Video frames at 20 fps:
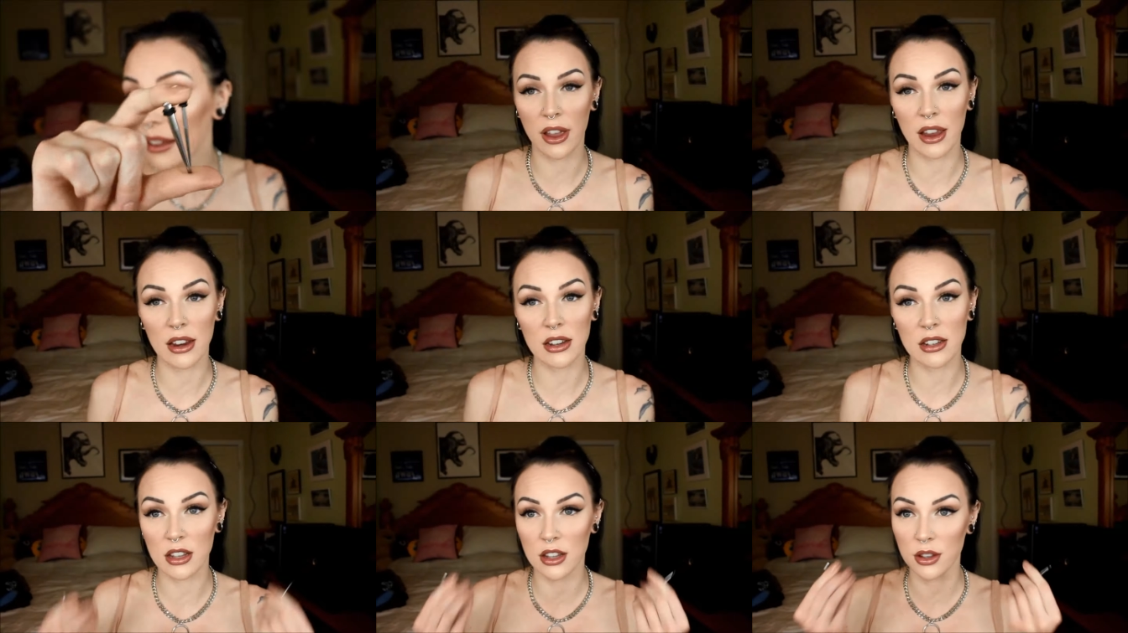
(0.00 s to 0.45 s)

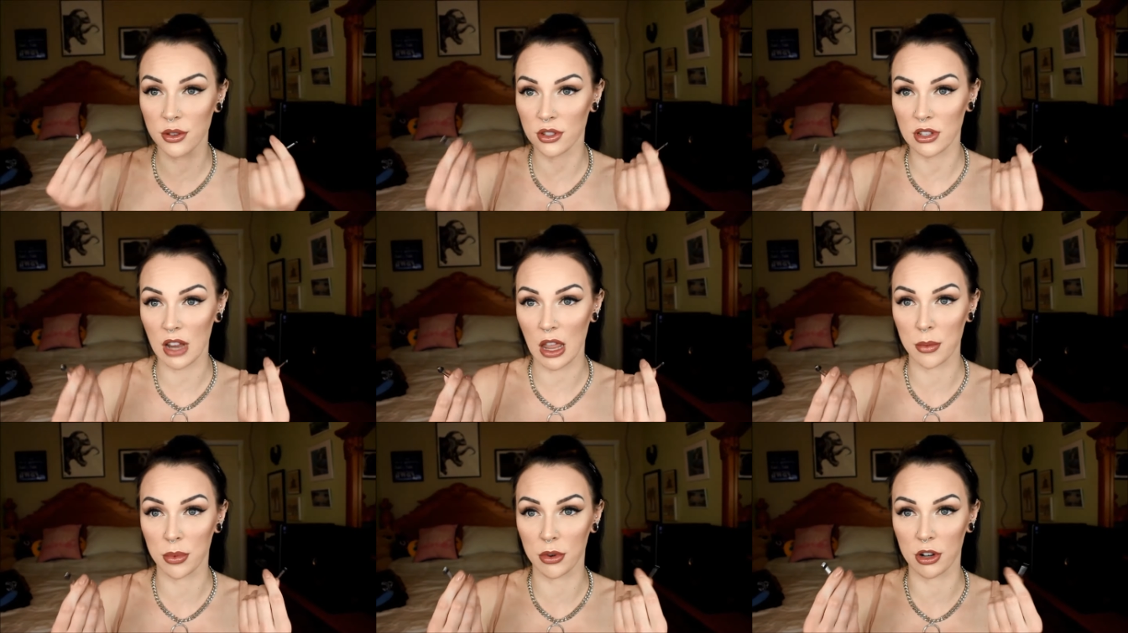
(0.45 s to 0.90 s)
Fine to use
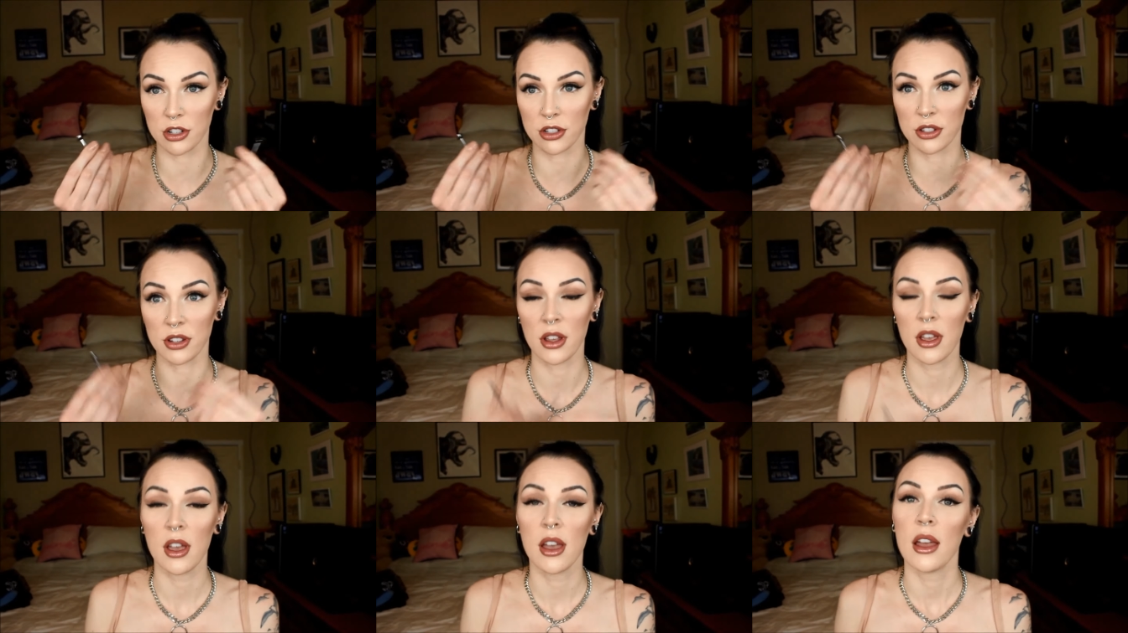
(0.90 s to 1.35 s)

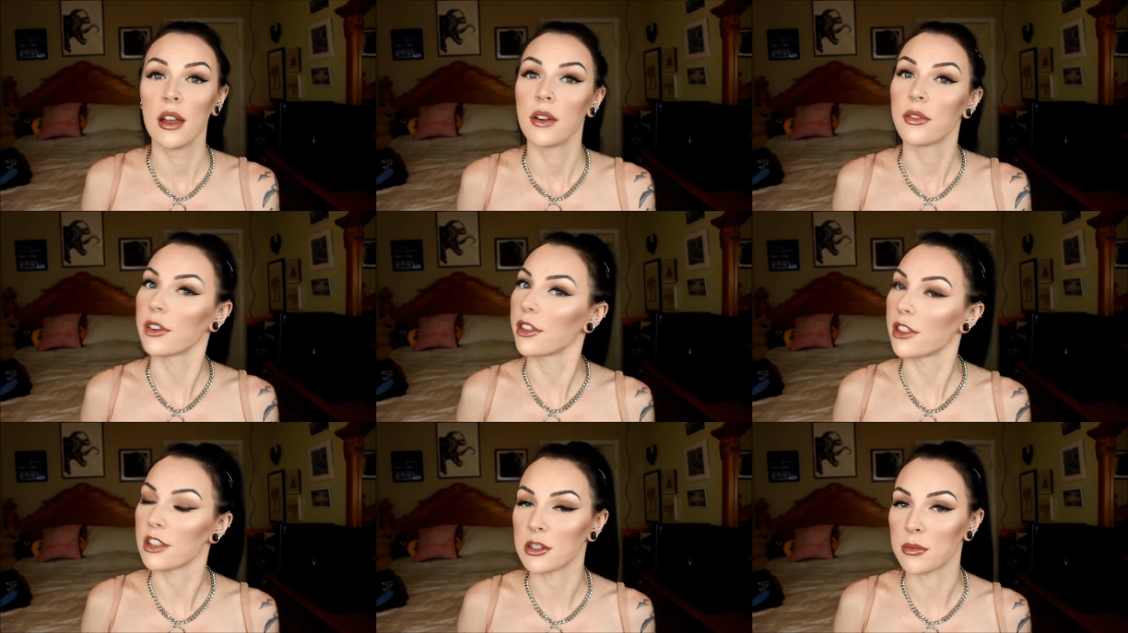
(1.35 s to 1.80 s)
tapers
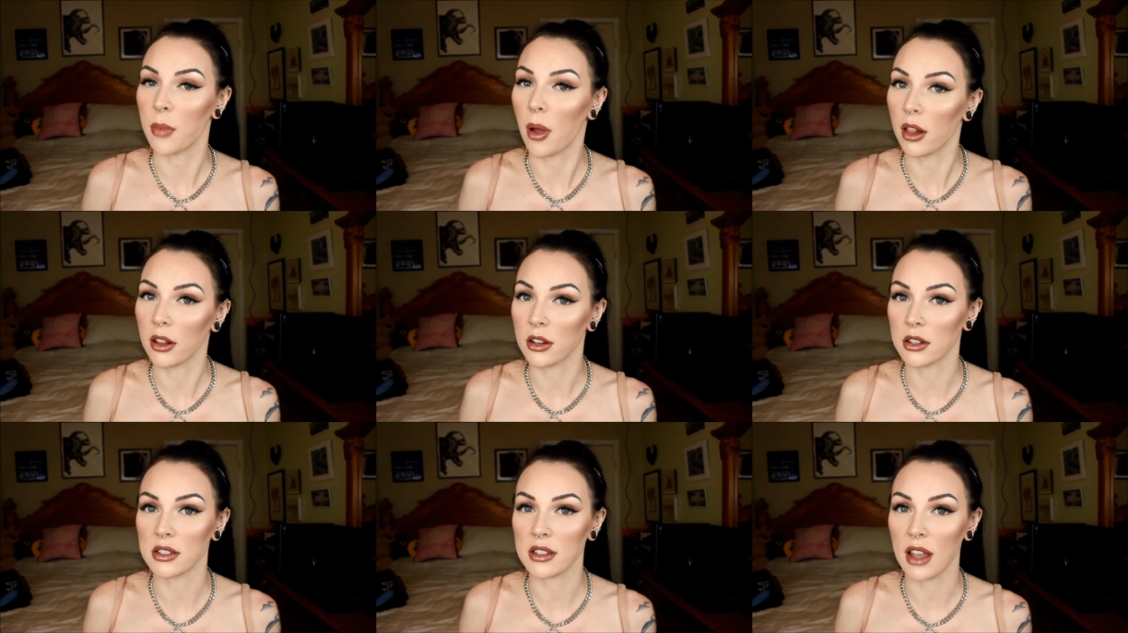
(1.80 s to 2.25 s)
for the
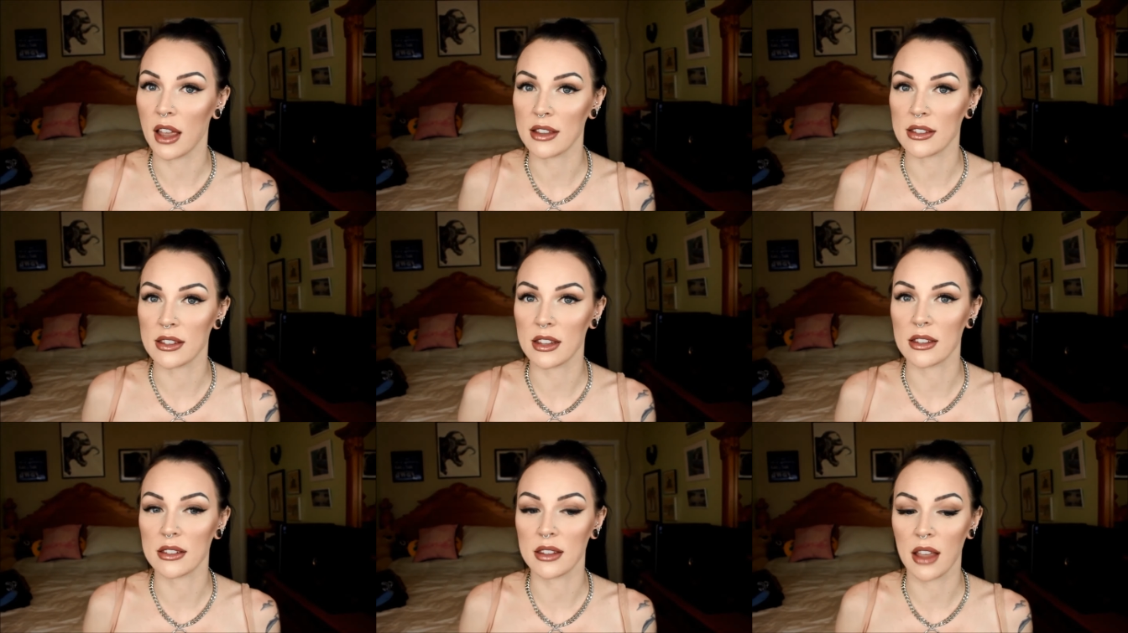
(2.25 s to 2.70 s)
smaller
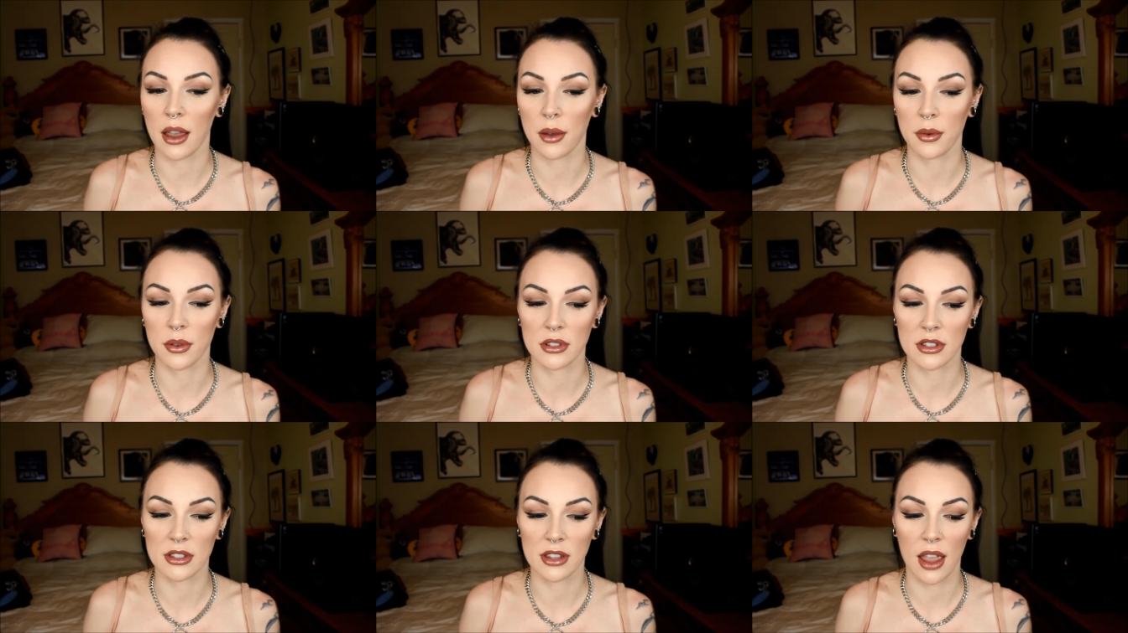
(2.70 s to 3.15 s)
sizes I
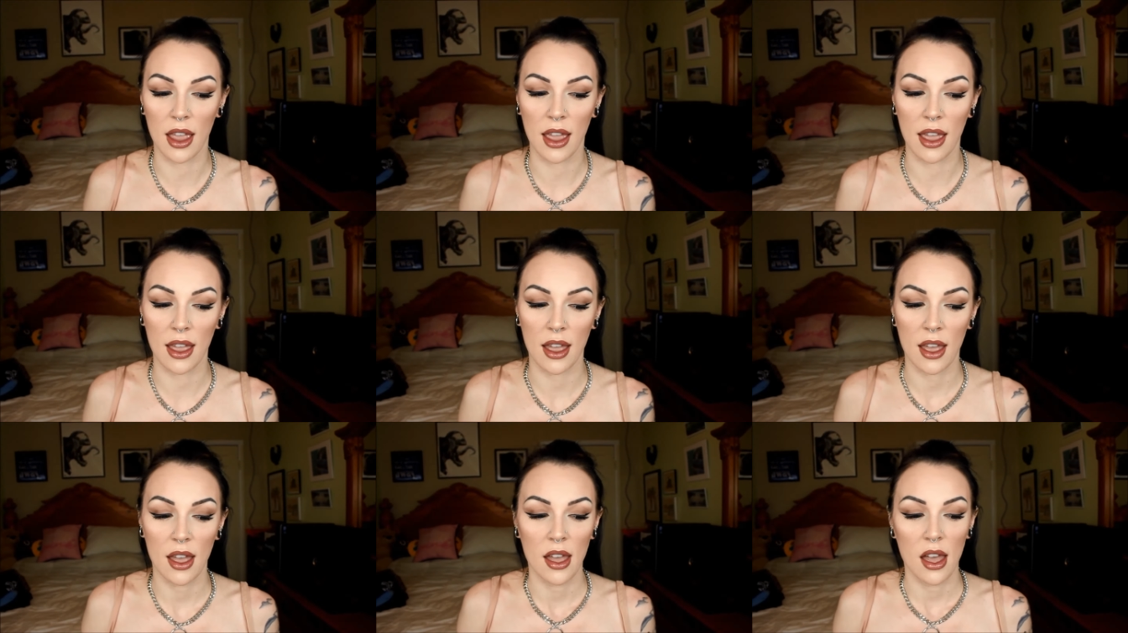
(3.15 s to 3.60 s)
would
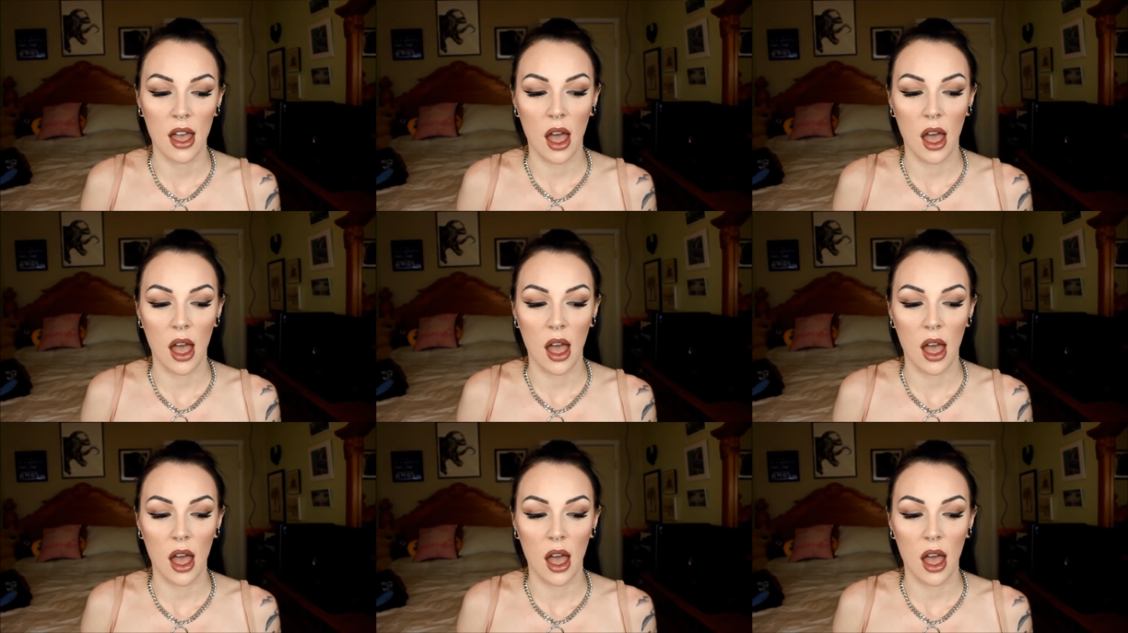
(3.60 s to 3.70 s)
say